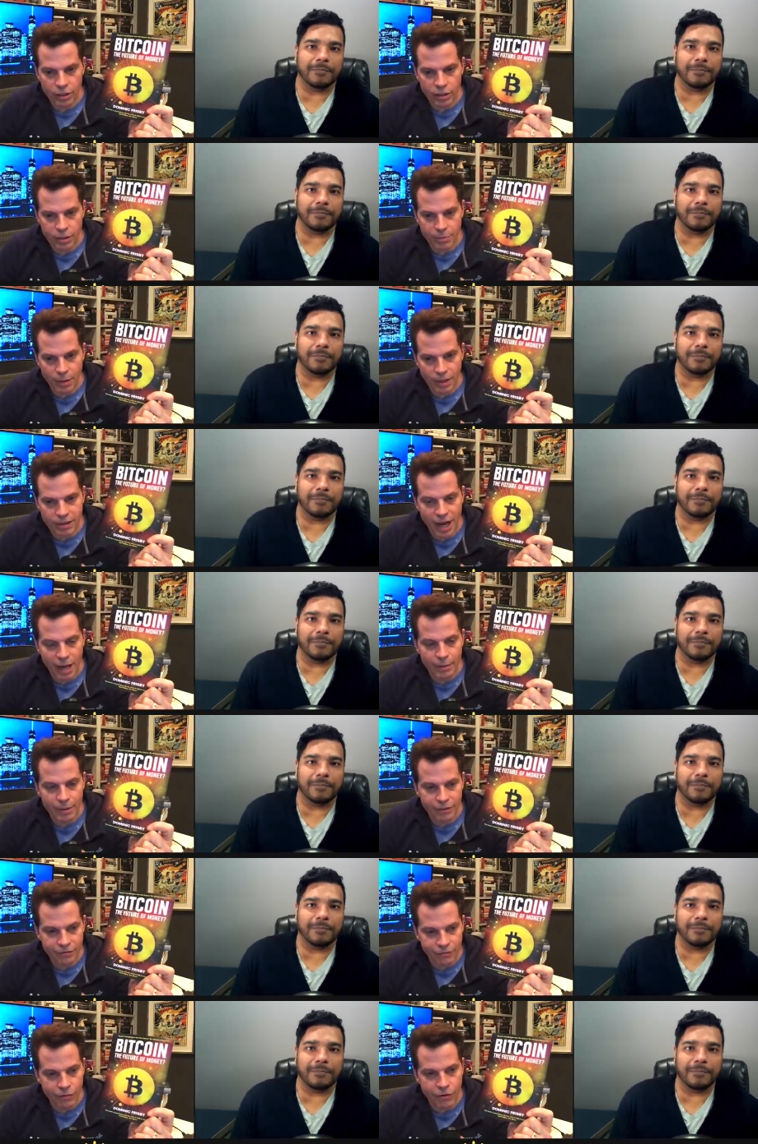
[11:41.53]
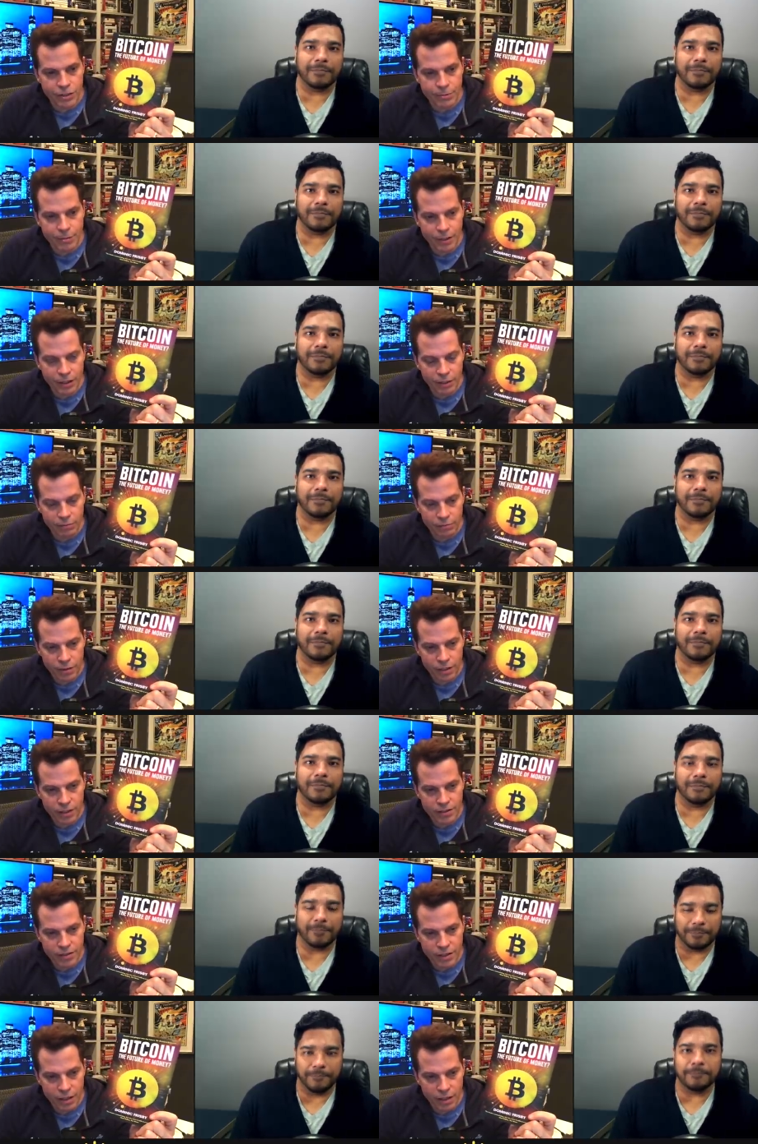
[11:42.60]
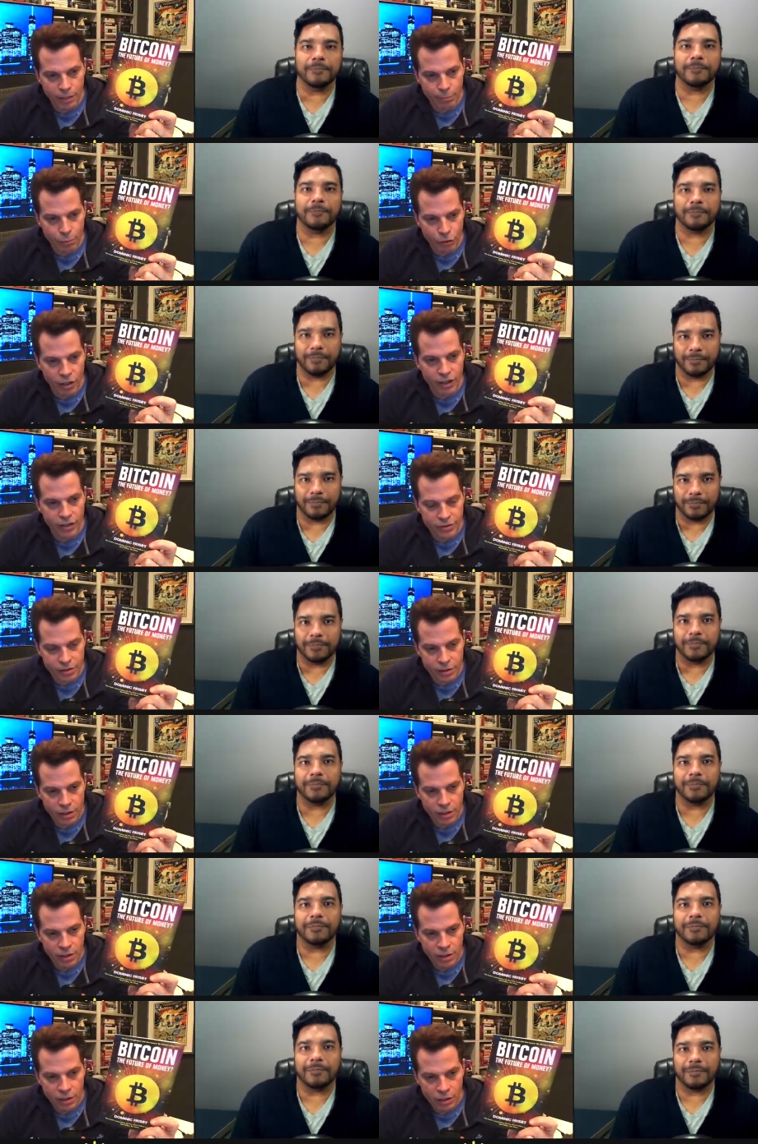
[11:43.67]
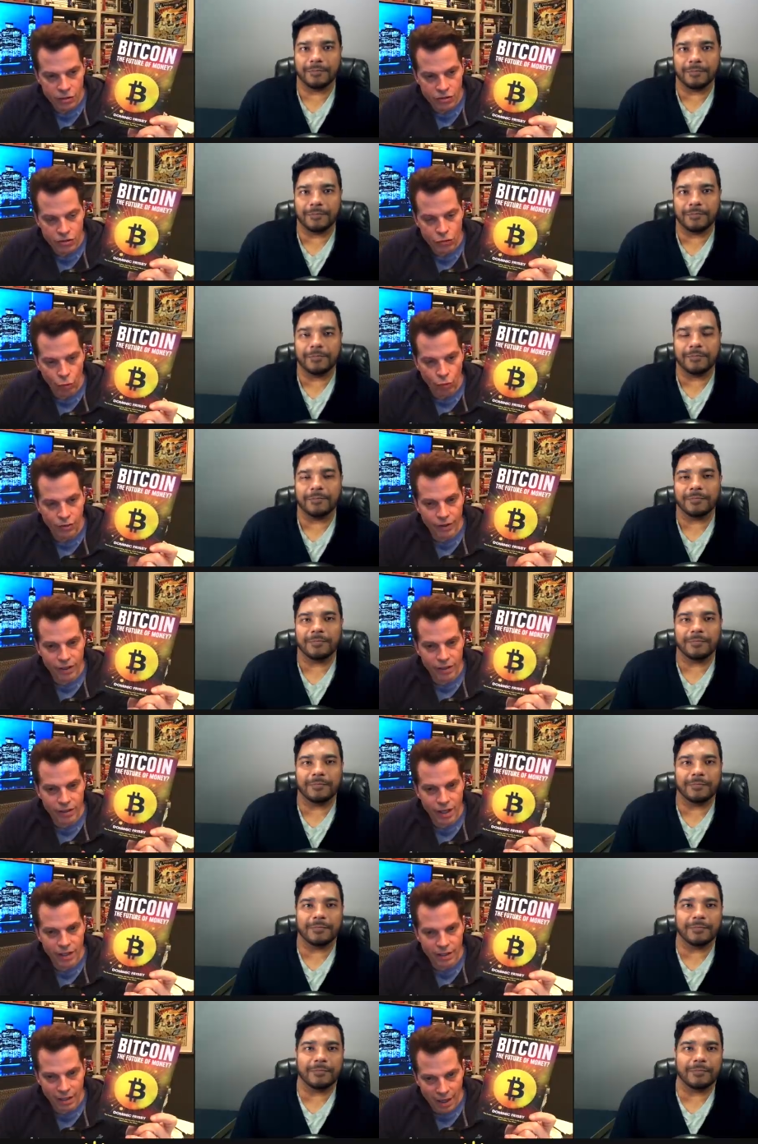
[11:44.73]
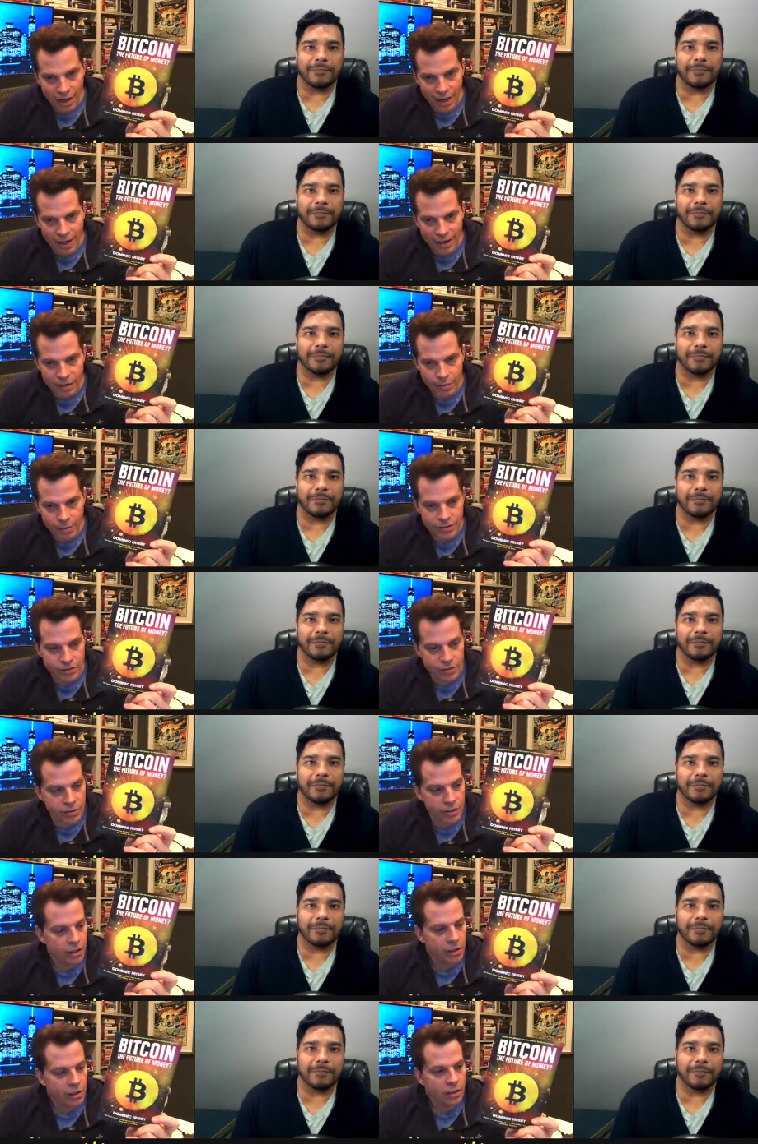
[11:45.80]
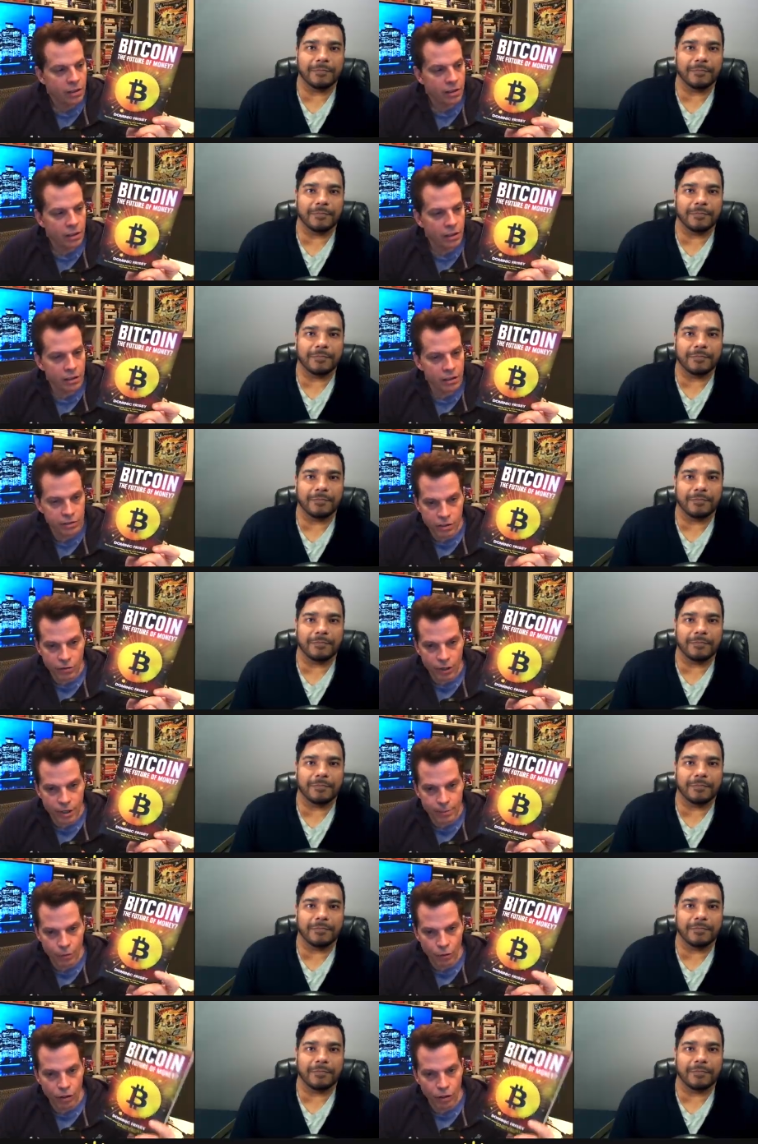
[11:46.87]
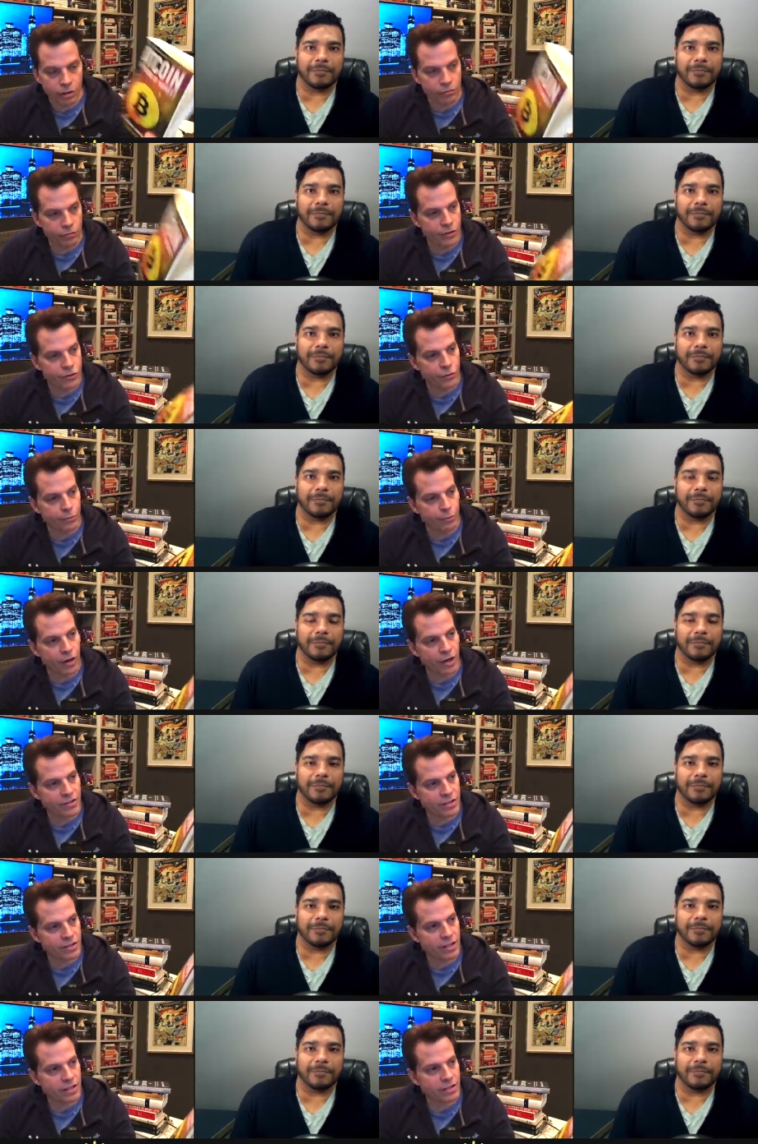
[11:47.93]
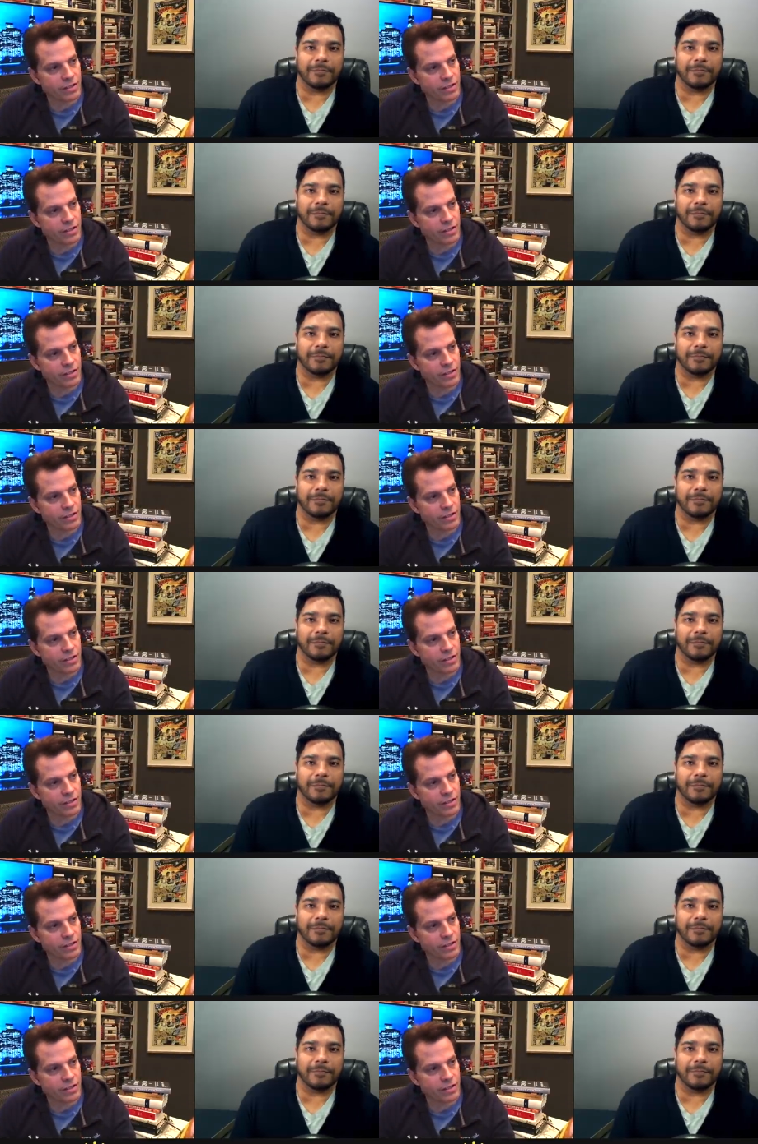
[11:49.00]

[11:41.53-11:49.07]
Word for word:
Speaker 1: It's by Dominic Frisby. He's a, a British historian and economist. Uh, it's a great book. Richard Branson at the